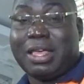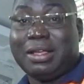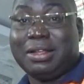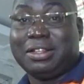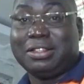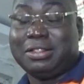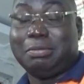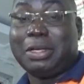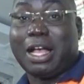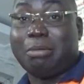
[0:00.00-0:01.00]
And it
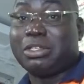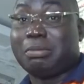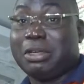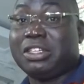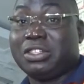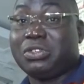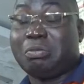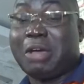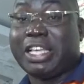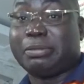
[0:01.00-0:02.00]
becomes a bit
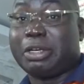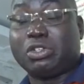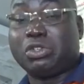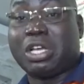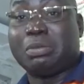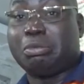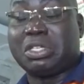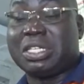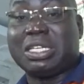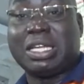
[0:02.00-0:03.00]
too much because you can
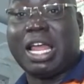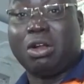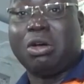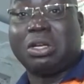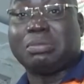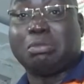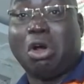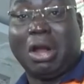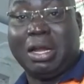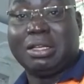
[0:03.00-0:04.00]
put in a lot
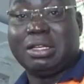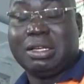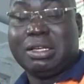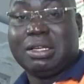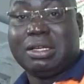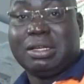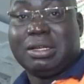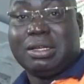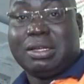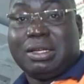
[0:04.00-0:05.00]
more
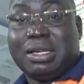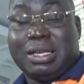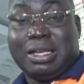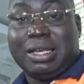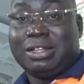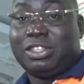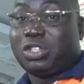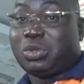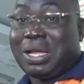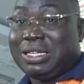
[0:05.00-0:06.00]
in
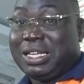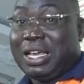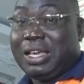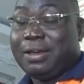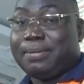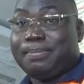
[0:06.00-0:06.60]
just one day.